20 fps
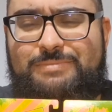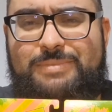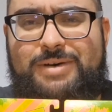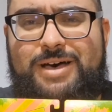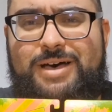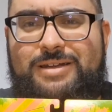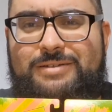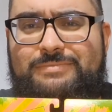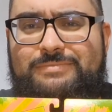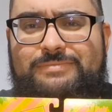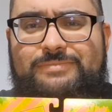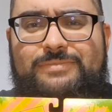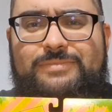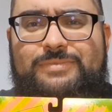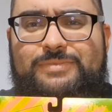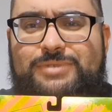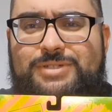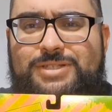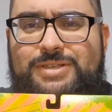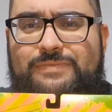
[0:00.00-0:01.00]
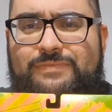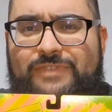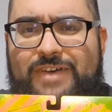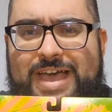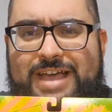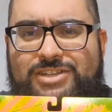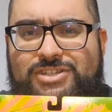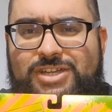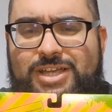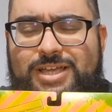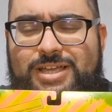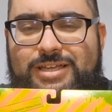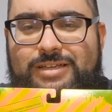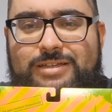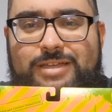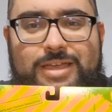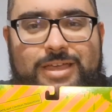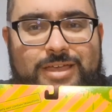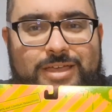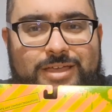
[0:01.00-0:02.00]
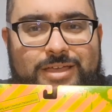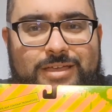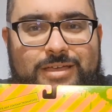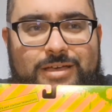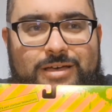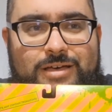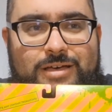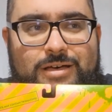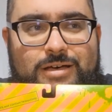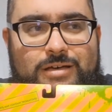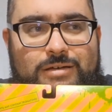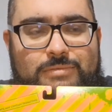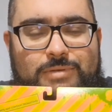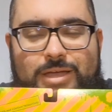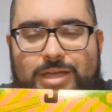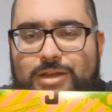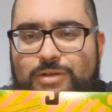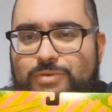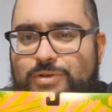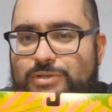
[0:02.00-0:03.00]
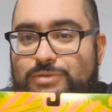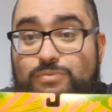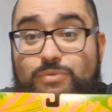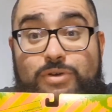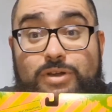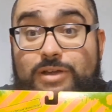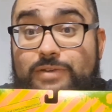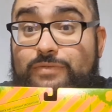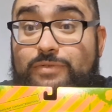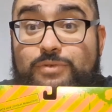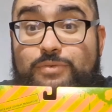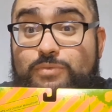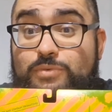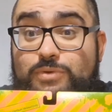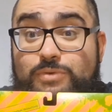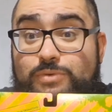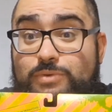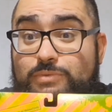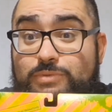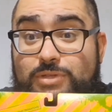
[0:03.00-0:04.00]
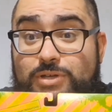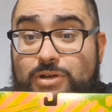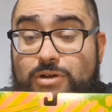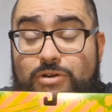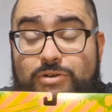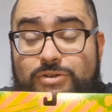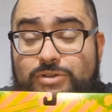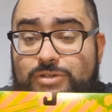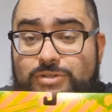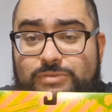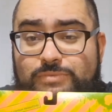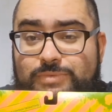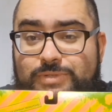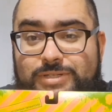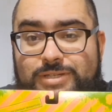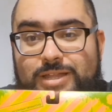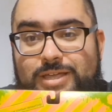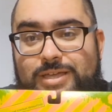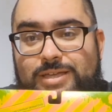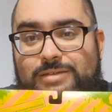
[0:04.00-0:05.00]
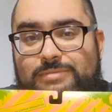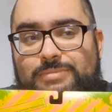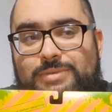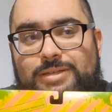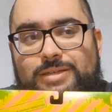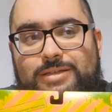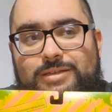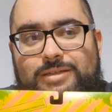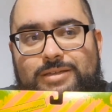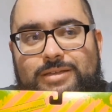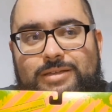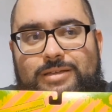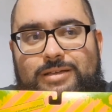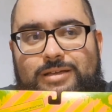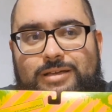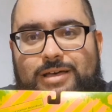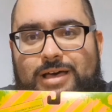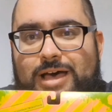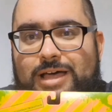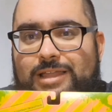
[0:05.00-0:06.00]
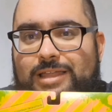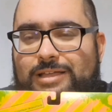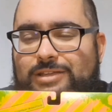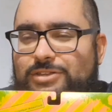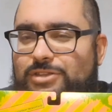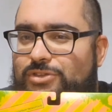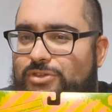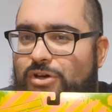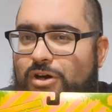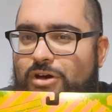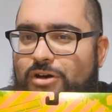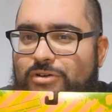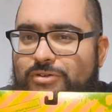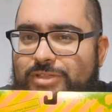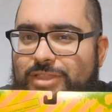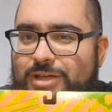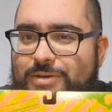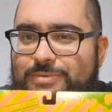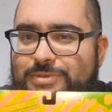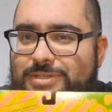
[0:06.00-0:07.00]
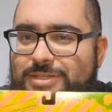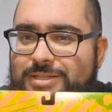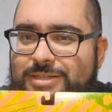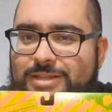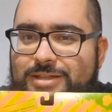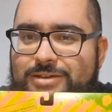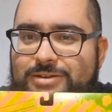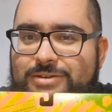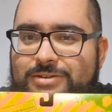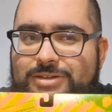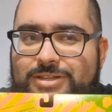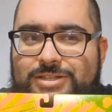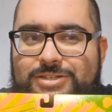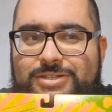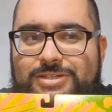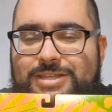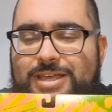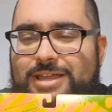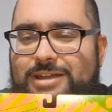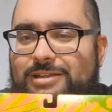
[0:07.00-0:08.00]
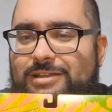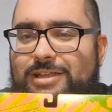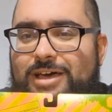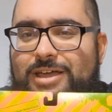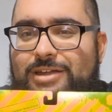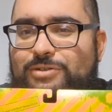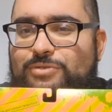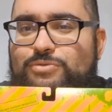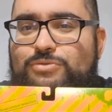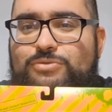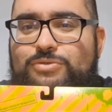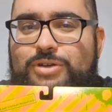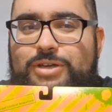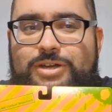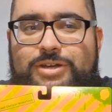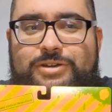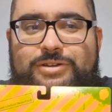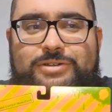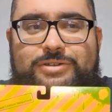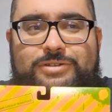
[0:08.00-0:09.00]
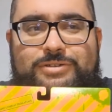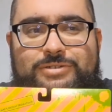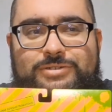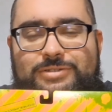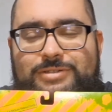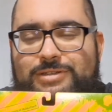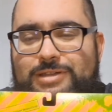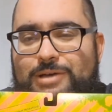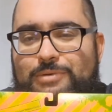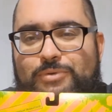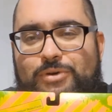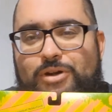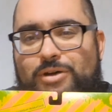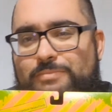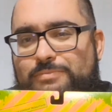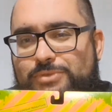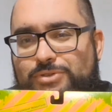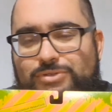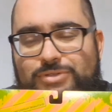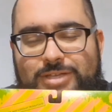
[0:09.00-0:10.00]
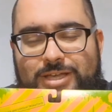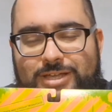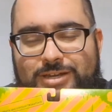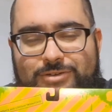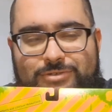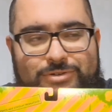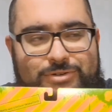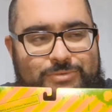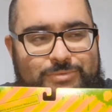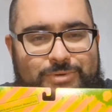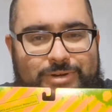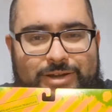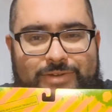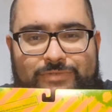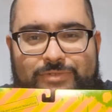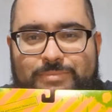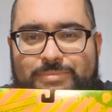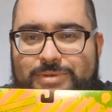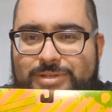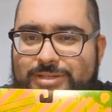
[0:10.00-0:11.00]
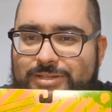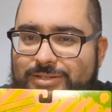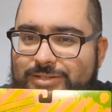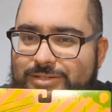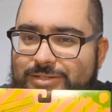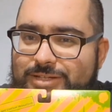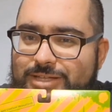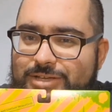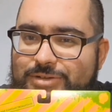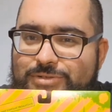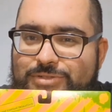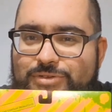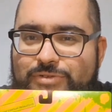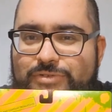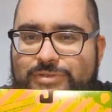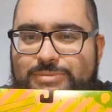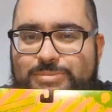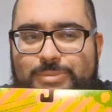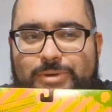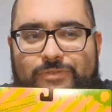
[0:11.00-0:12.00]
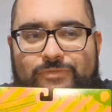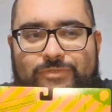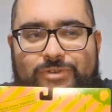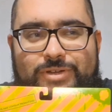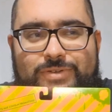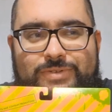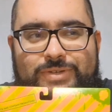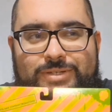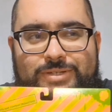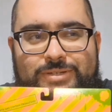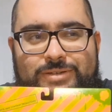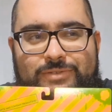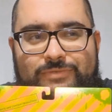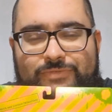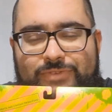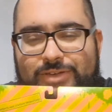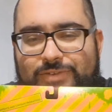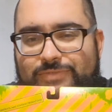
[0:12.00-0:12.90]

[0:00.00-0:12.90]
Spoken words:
at the bottom with some fact checking. Anyways, whatever the cartoon was named, I like the dog that was in there. They just had a lot of cool characters, and that were all mutated or whatever. But he was always my favorite.